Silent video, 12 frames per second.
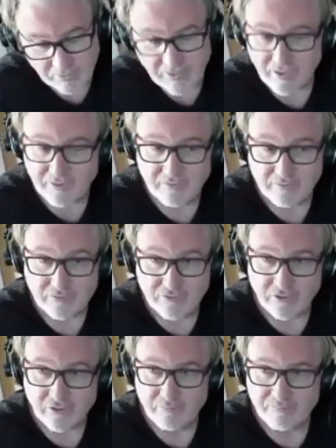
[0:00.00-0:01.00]
and it
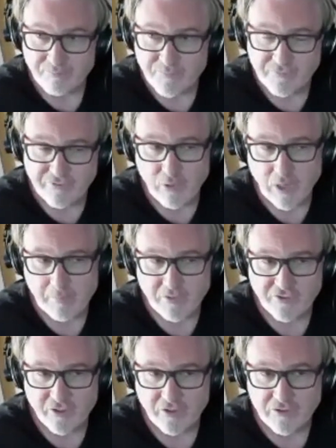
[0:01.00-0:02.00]
took a few
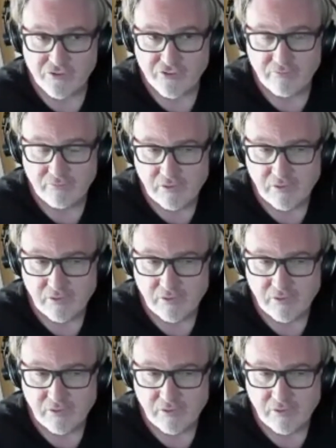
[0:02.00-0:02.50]
episodes